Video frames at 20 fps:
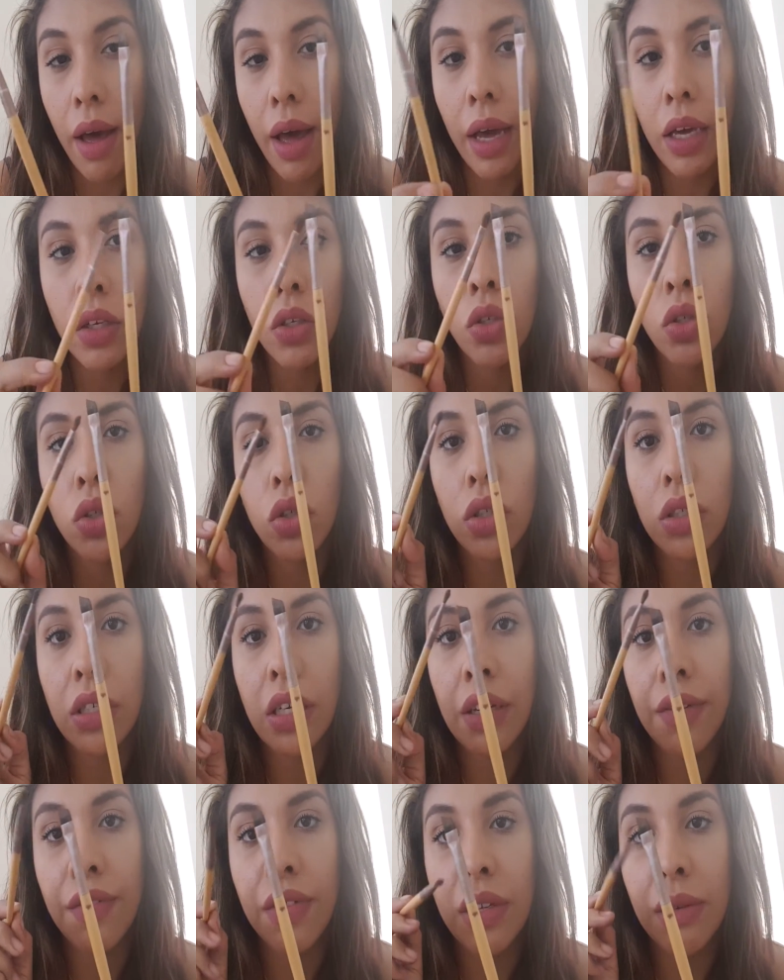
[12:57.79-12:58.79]
I
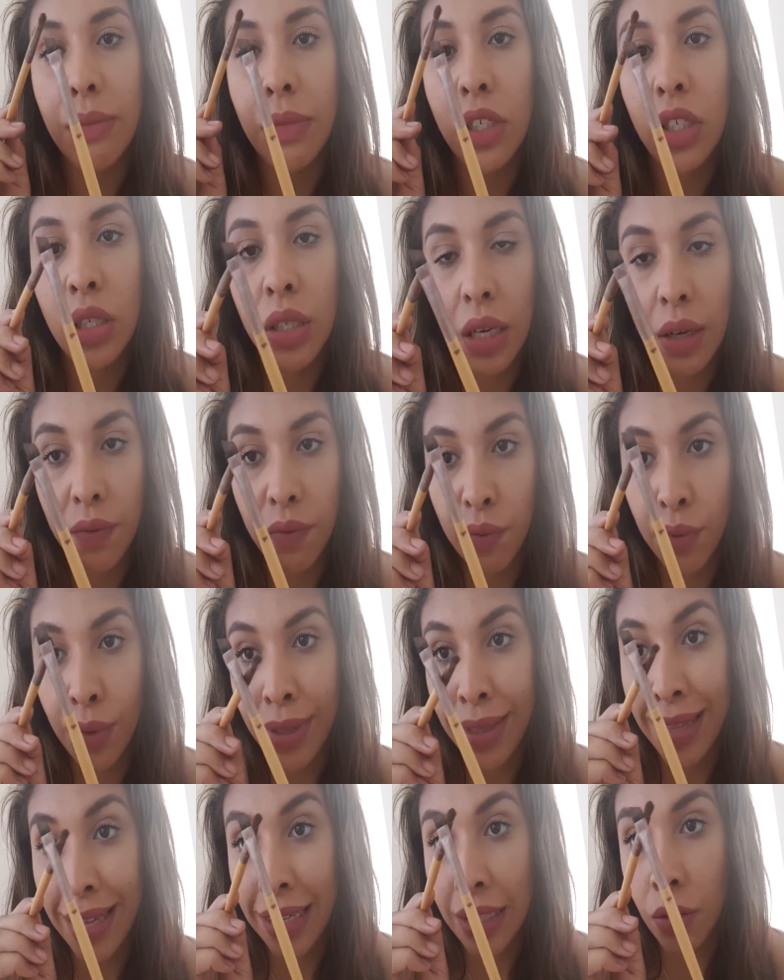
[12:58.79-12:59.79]
give them shape
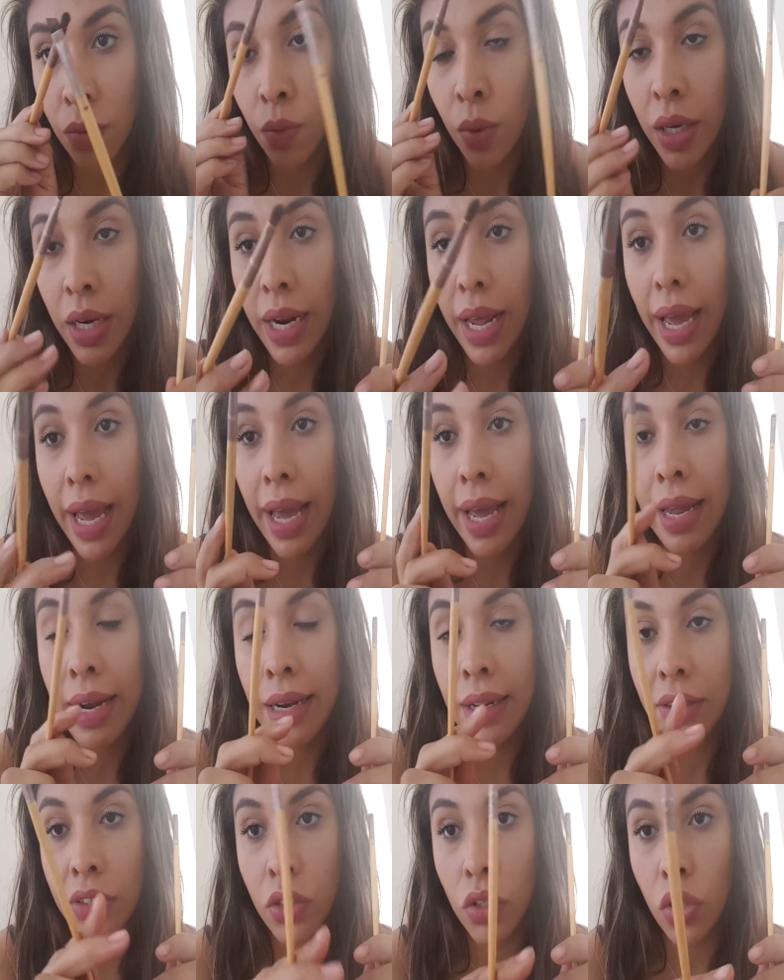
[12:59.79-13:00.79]
with this one
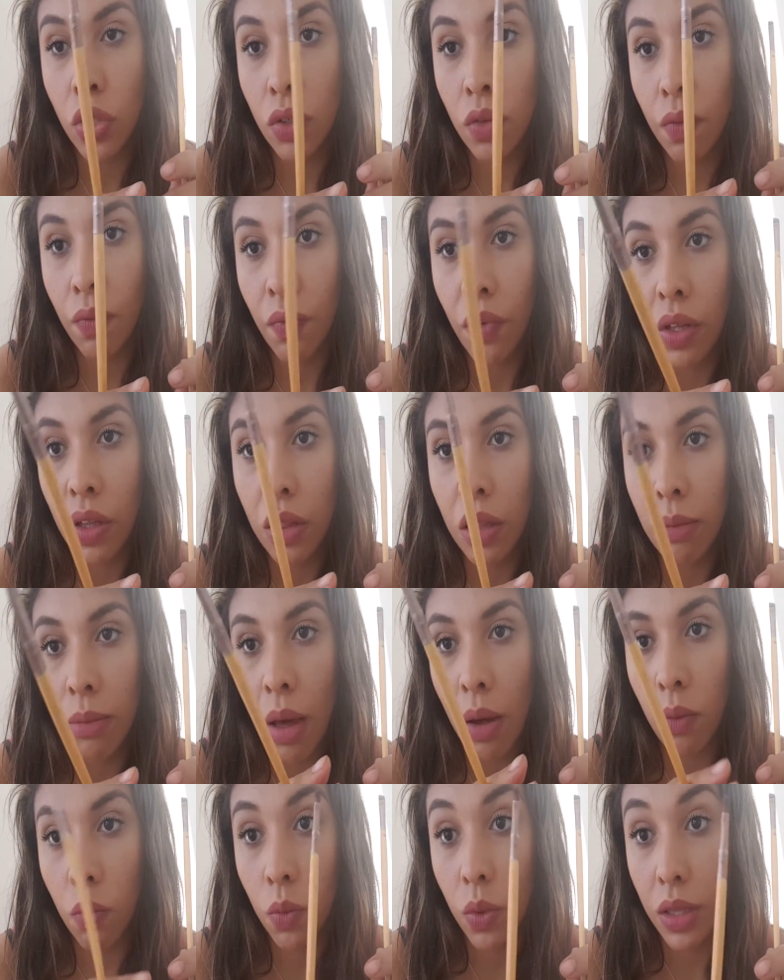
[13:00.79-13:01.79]
and just fill them
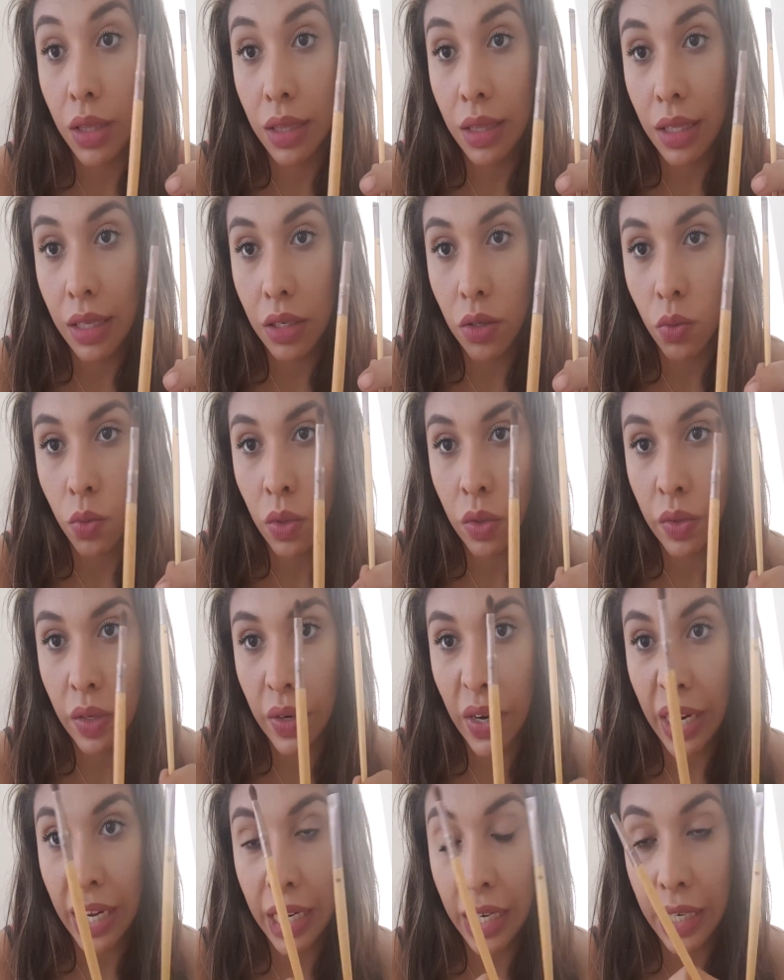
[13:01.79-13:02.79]
up with this one
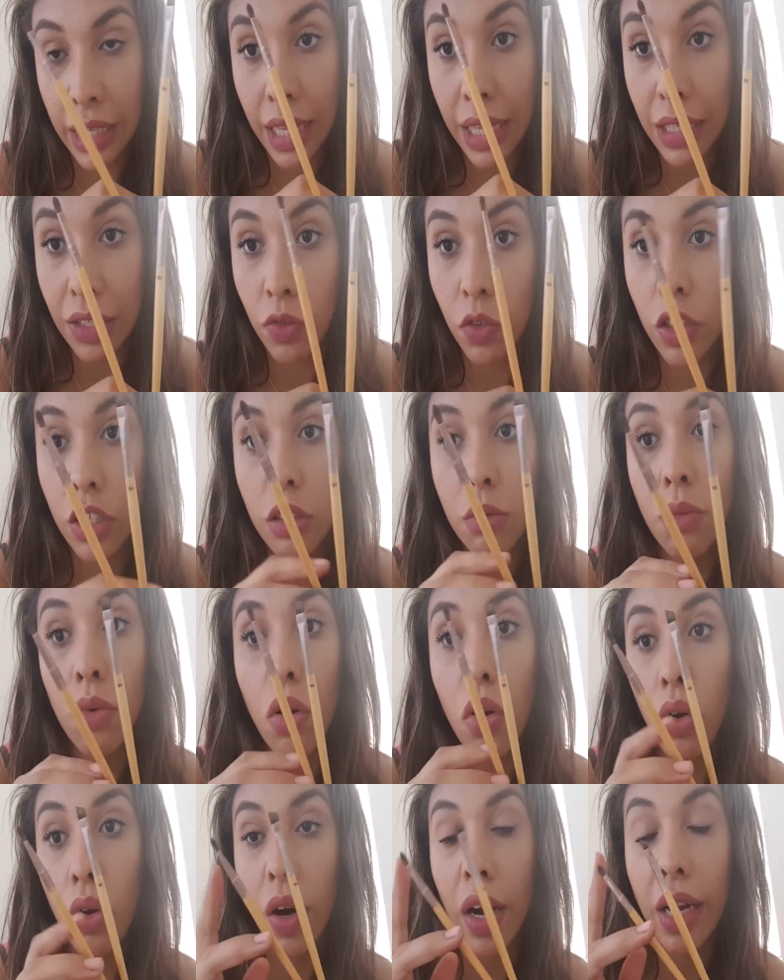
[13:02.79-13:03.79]
right here that's real
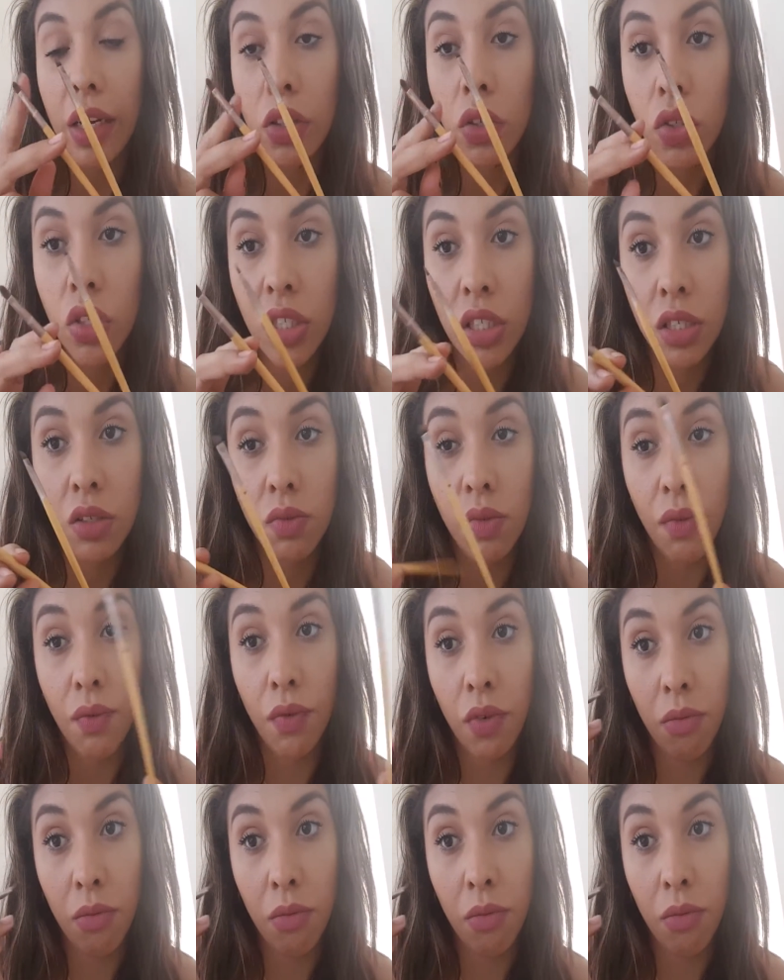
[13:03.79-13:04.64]
small, or I use this one